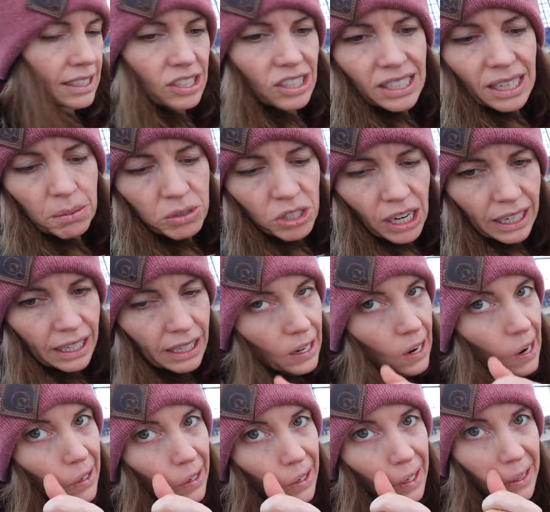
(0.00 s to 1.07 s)
just keep checking
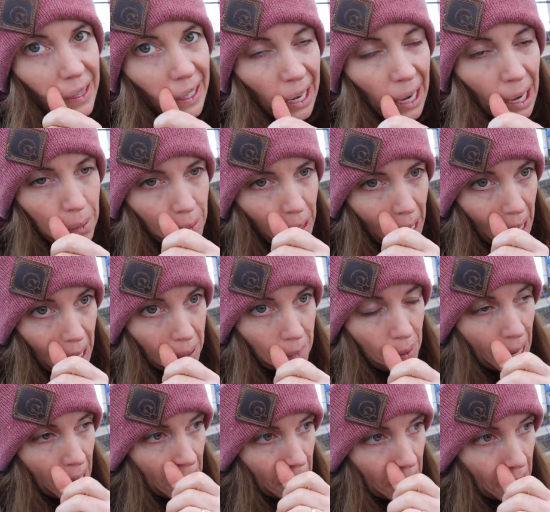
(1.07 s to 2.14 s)
on her in the camera
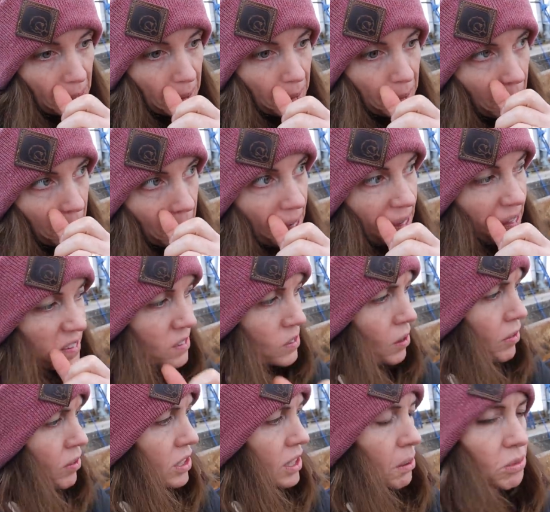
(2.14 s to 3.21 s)
anyway. So
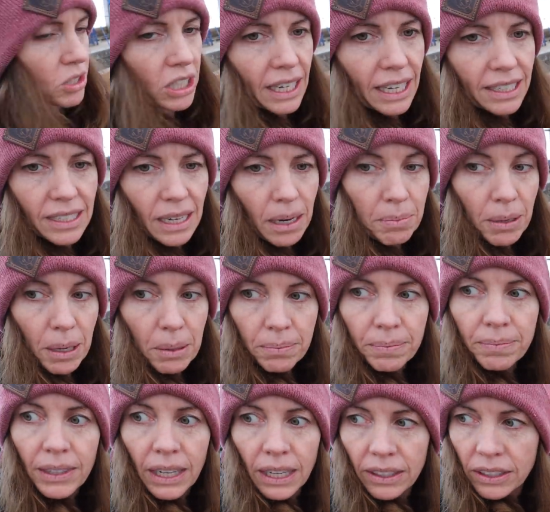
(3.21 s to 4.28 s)
every time she gets up,
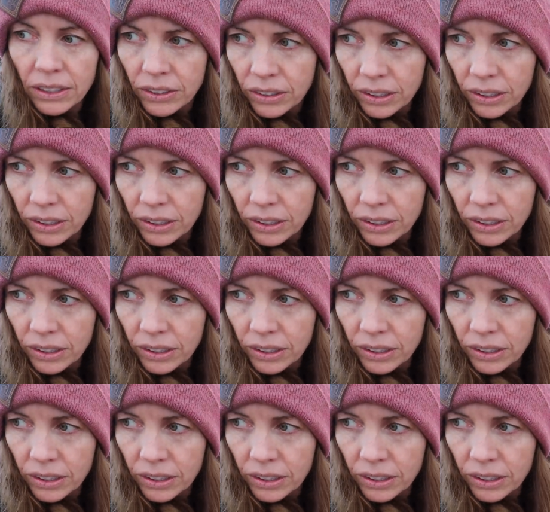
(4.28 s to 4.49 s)
I'm a little